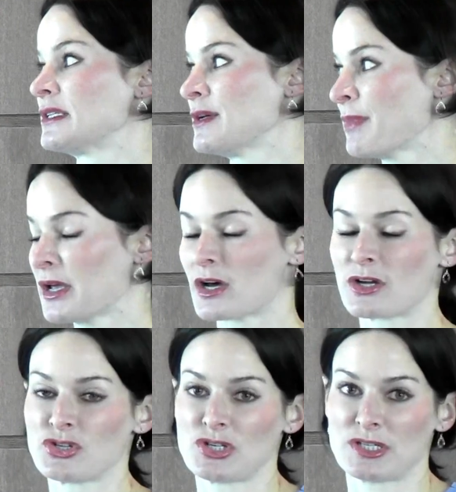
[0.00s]

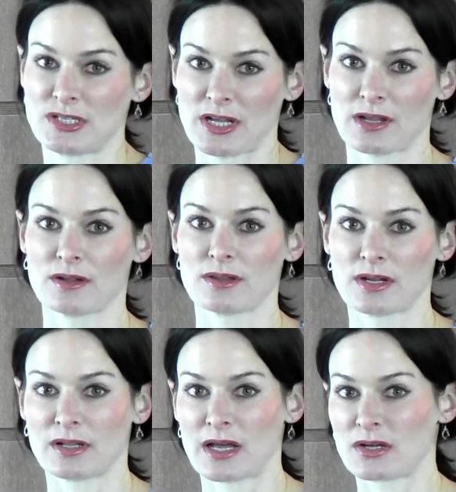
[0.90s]
semi-conscious state
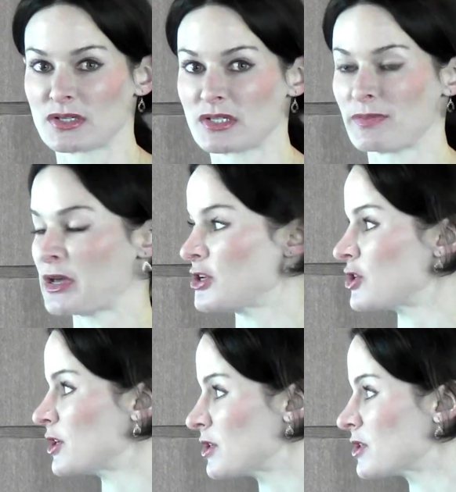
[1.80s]
that allows the
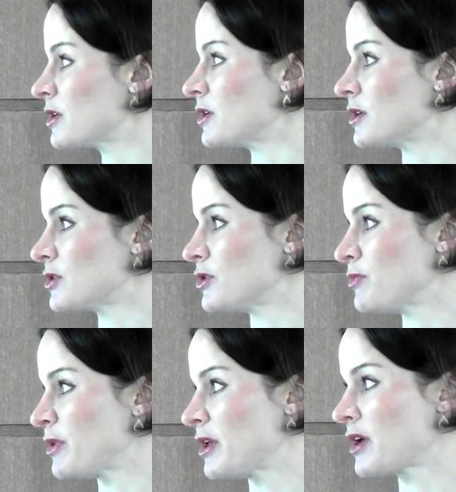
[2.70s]
patient
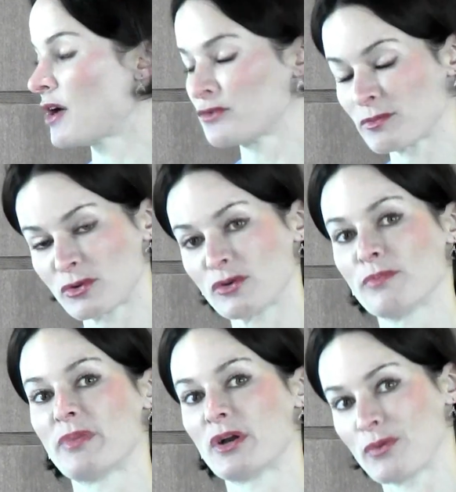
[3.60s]
to be
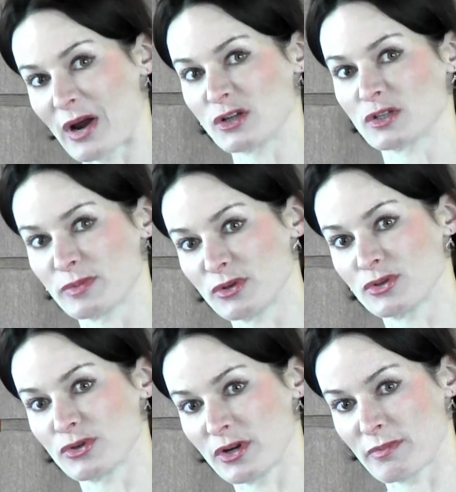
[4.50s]
comfortable but
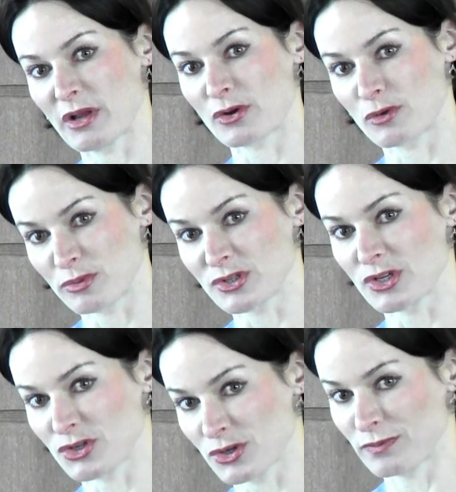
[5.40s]
arousable during a medical
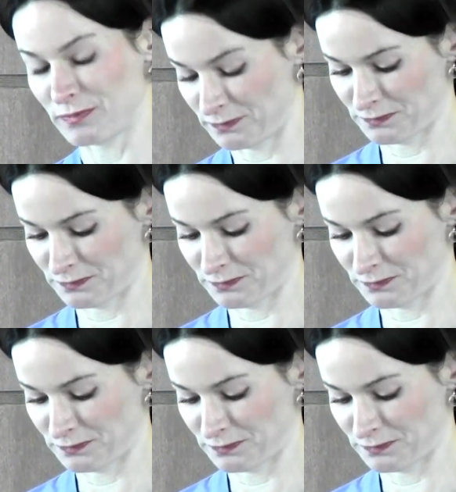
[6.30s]
procedure.